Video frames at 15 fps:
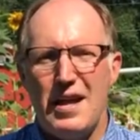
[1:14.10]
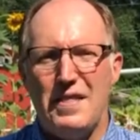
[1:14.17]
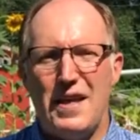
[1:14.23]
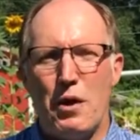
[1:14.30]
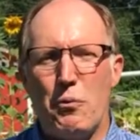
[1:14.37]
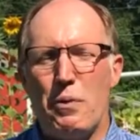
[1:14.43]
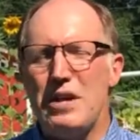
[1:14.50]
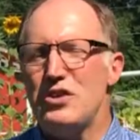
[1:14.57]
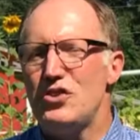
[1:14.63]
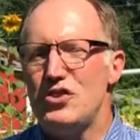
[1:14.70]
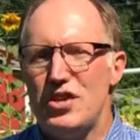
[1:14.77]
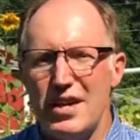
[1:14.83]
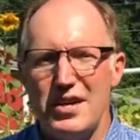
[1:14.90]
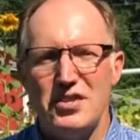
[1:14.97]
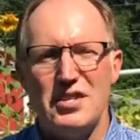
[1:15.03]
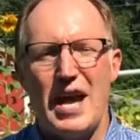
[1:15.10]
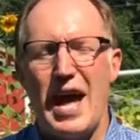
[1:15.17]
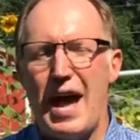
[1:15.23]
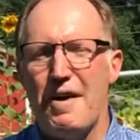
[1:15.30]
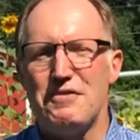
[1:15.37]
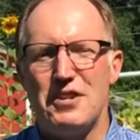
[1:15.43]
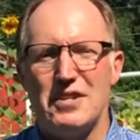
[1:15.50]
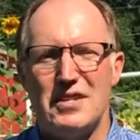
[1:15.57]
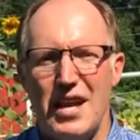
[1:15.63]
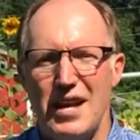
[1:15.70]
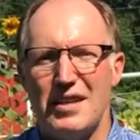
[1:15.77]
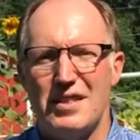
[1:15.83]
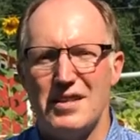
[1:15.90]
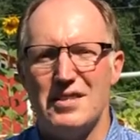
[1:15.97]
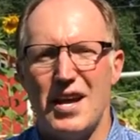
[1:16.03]
that we just have to
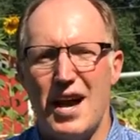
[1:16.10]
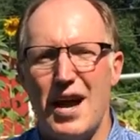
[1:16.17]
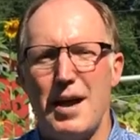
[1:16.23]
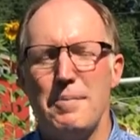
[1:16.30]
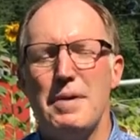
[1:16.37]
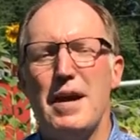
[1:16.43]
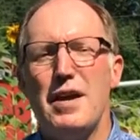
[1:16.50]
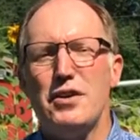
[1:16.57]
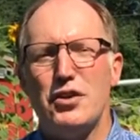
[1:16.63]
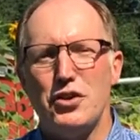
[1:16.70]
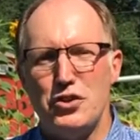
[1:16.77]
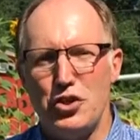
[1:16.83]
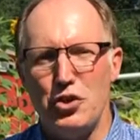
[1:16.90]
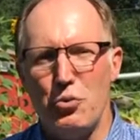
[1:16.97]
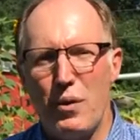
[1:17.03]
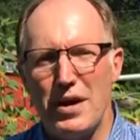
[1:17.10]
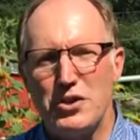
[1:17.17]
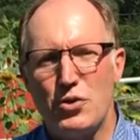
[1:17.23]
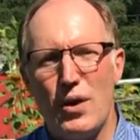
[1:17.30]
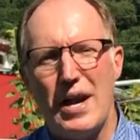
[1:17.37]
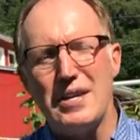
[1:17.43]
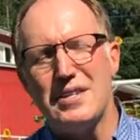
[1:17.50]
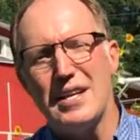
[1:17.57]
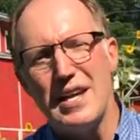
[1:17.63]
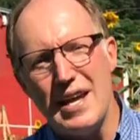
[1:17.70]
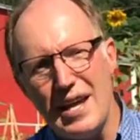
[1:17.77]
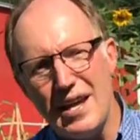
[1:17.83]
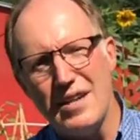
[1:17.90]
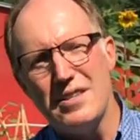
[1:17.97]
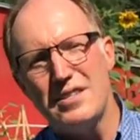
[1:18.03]
take the time to do what's right to
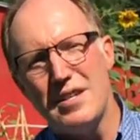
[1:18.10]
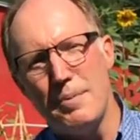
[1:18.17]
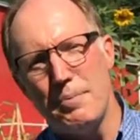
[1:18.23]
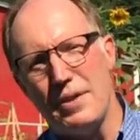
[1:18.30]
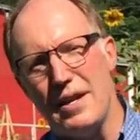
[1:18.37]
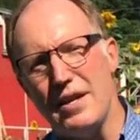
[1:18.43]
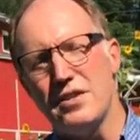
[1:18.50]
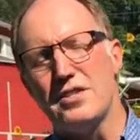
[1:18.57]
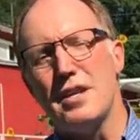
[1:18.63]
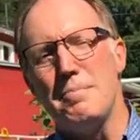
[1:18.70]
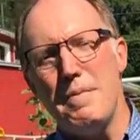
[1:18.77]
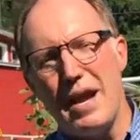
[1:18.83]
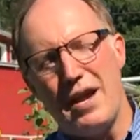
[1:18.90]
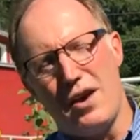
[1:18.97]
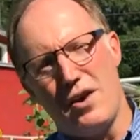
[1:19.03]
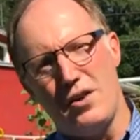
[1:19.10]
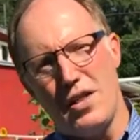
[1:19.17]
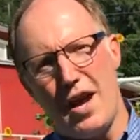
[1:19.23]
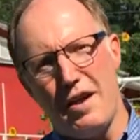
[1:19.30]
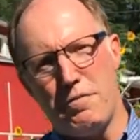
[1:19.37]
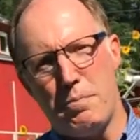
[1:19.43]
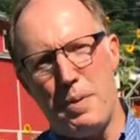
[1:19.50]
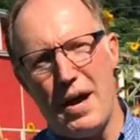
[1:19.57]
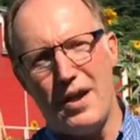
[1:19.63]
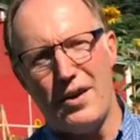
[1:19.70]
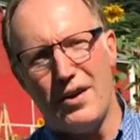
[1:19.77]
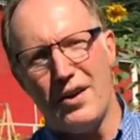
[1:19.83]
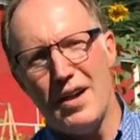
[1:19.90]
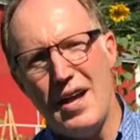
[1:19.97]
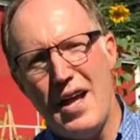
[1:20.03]
end some things to make our life better.